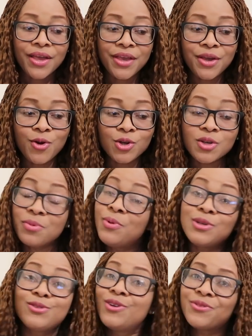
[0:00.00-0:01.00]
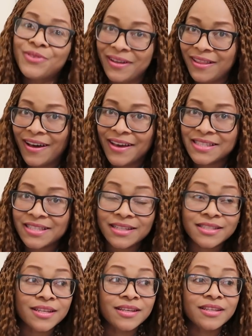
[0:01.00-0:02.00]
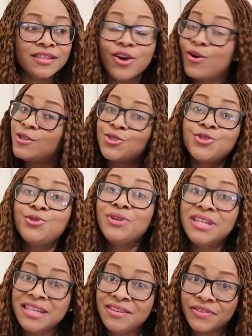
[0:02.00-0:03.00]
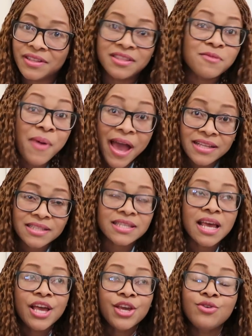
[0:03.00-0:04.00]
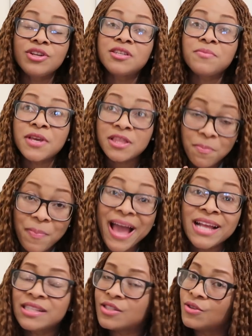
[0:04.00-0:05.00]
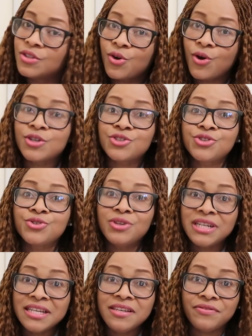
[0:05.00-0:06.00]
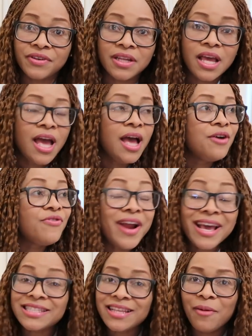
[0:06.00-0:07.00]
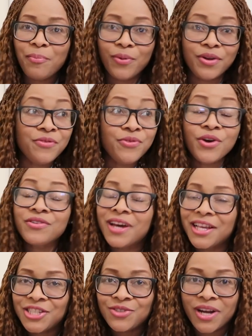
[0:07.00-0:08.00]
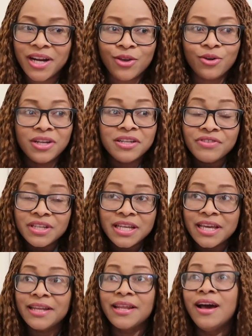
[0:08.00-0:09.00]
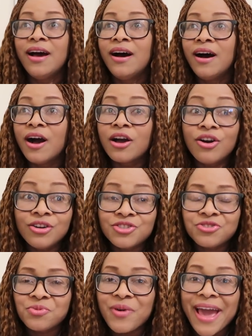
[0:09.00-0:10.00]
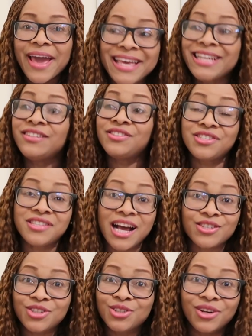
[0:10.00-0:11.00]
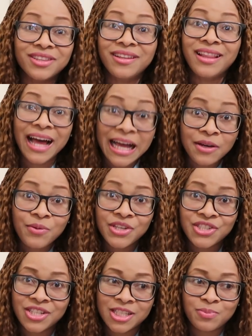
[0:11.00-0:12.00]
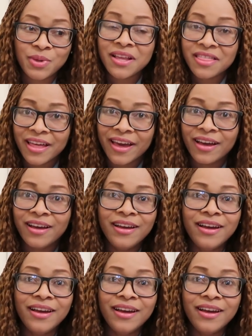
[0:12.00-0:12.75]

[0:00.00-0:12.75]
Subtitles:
you know, some people do not realize that the country you live in depends. You know, it depends on the country you live in. For example, if you're a Nigerian and you're living in a country where English is actually not the language they speak there,